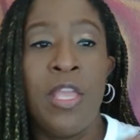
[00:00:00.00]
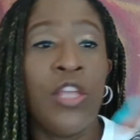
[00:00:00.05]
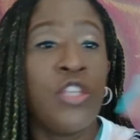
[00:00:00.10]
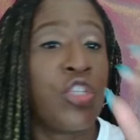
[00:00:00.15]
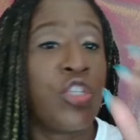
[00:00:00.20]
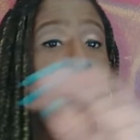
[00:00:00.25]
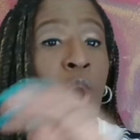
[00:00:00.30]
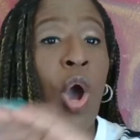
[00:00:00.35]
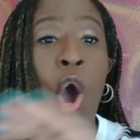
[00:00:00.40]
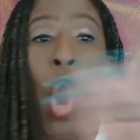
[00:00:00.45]

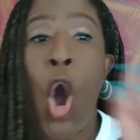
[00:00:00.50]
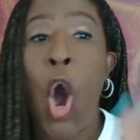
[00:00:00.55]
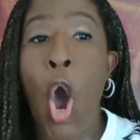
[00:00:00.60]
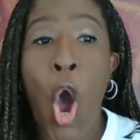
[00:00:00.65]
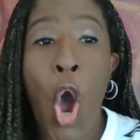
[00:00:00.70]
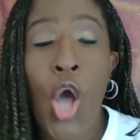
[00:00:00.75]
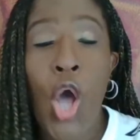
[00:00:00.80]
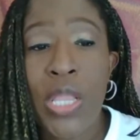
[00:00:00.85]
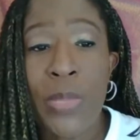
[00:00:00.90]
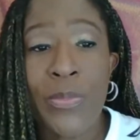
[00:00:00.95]
So
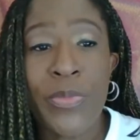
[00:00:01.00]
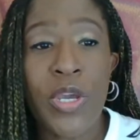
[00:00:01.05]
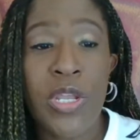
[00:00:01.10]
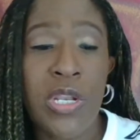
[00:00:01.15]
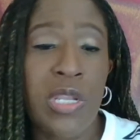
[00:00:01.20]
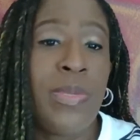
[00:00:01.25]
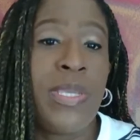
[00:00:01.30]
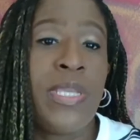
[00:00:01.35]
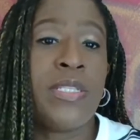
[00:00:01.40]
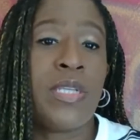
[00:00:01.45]
all I'm going
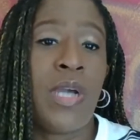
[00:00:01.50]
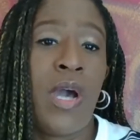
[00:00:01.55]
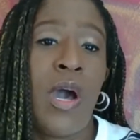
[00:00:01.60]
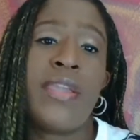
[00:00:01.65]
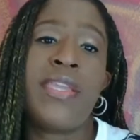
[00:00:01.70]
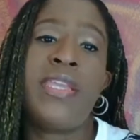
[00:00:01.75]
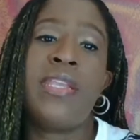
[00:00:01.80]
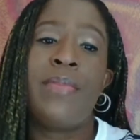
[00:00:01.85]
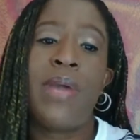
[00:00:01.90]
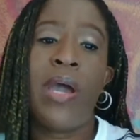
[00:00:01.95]
to be
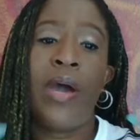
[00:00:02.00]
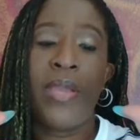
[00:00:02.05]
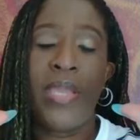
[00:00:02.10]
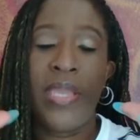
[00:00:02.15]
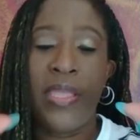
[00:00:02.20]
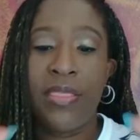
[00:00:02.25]
talking about